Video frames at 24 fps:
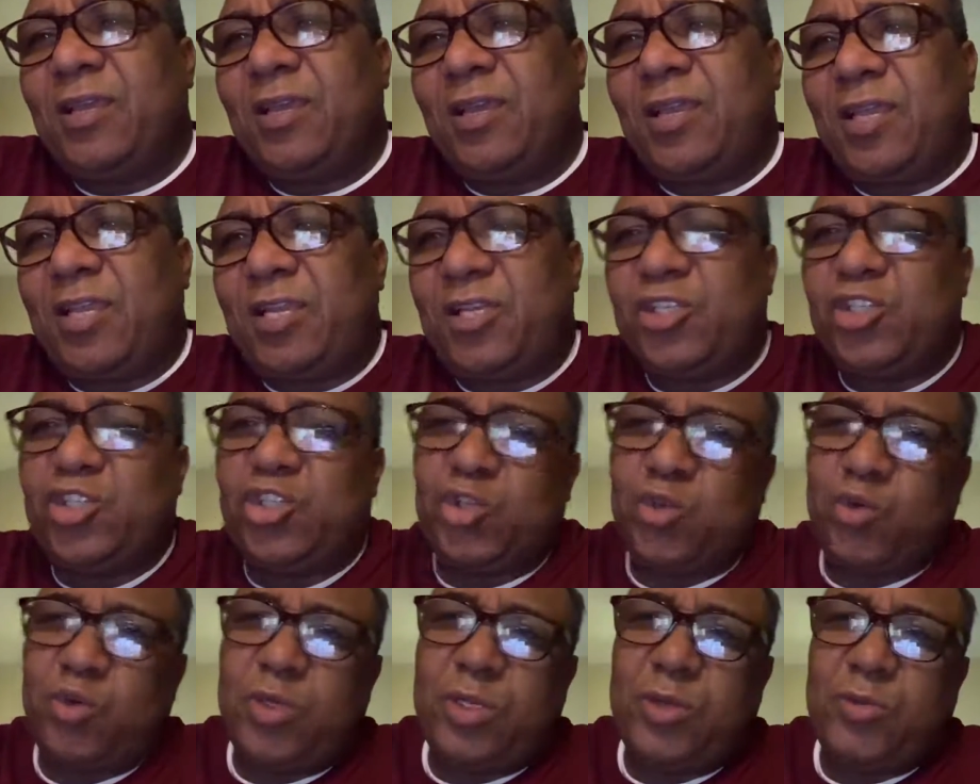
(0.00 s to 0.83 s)
And he
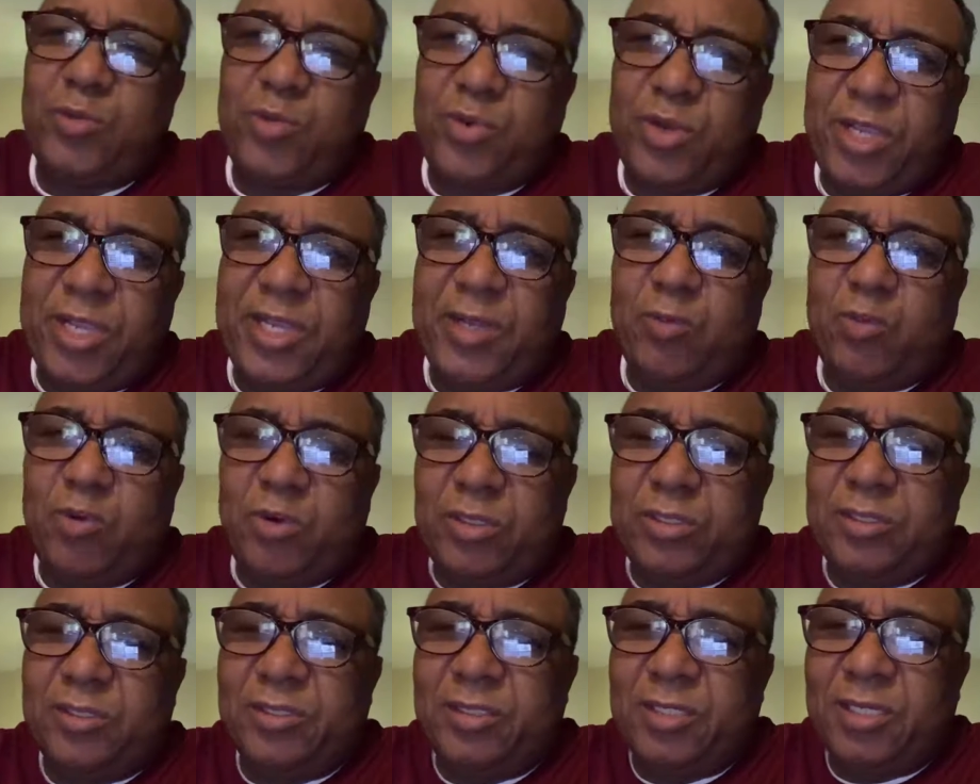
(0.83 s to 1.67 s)
showed a real
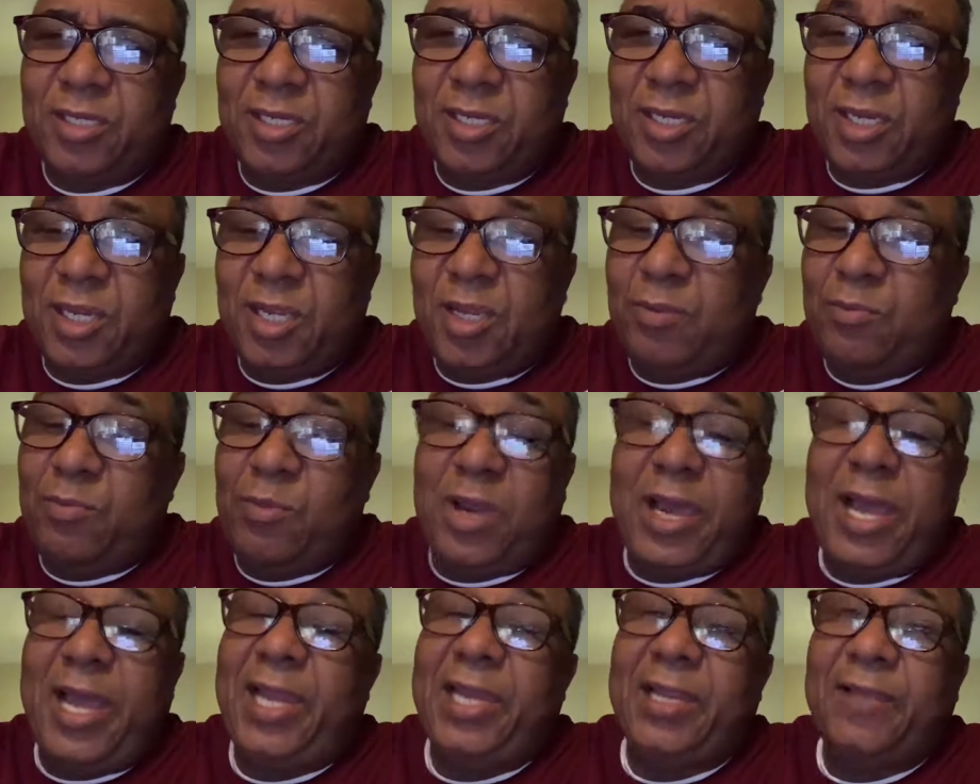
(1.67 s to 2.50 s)
one.
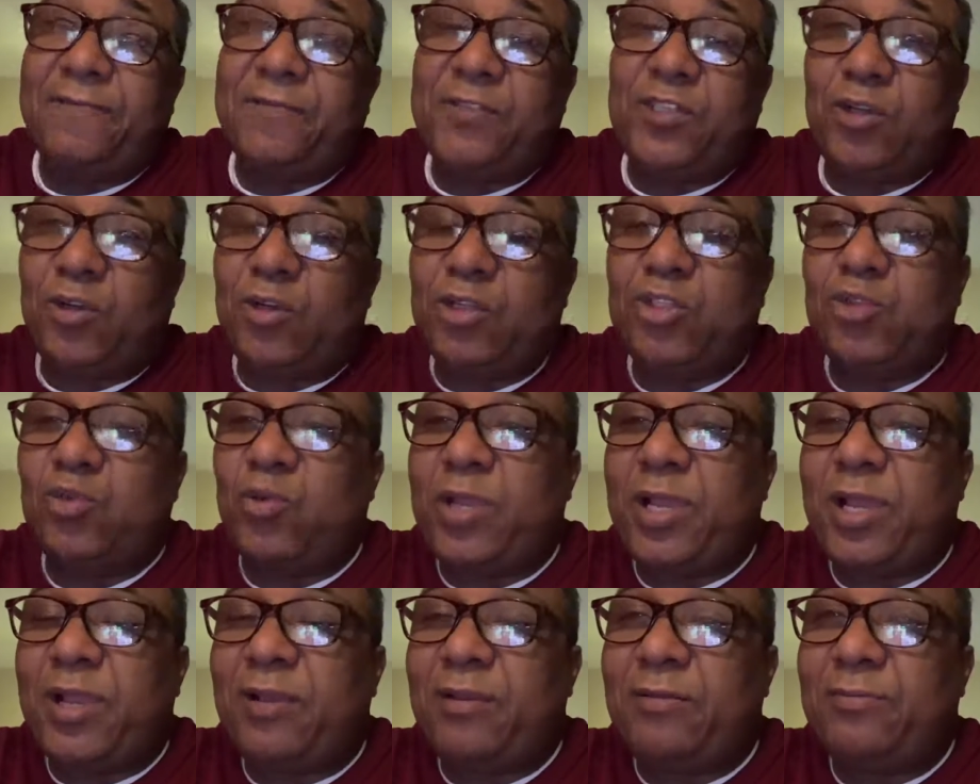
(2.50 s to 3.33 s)
But I left George
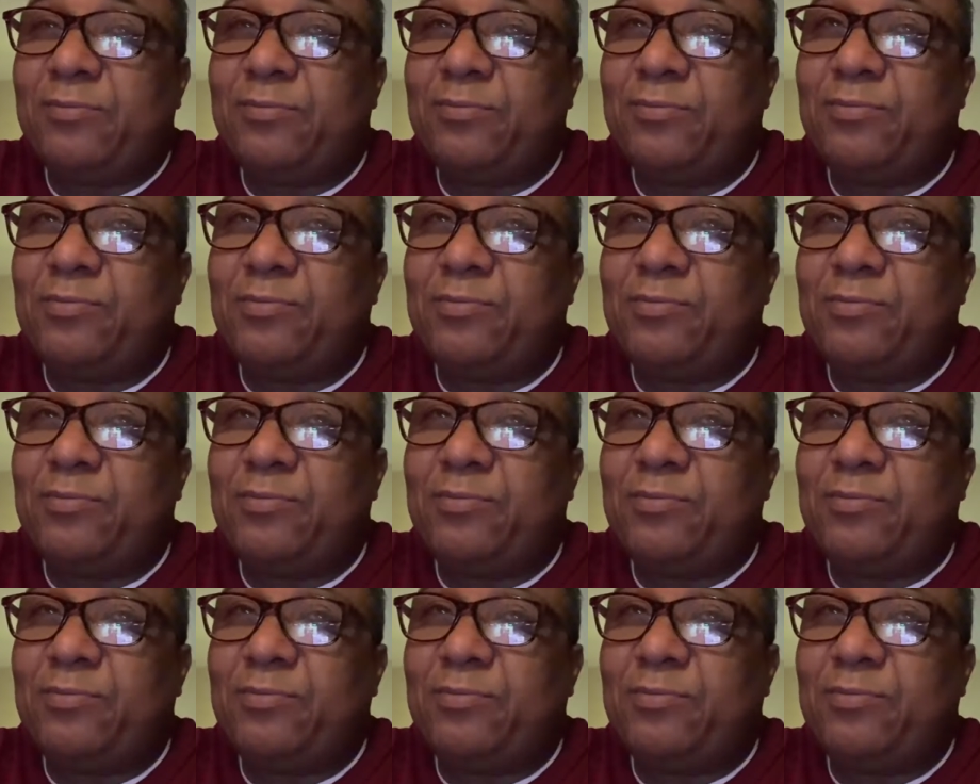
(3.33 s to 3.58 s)
Weah.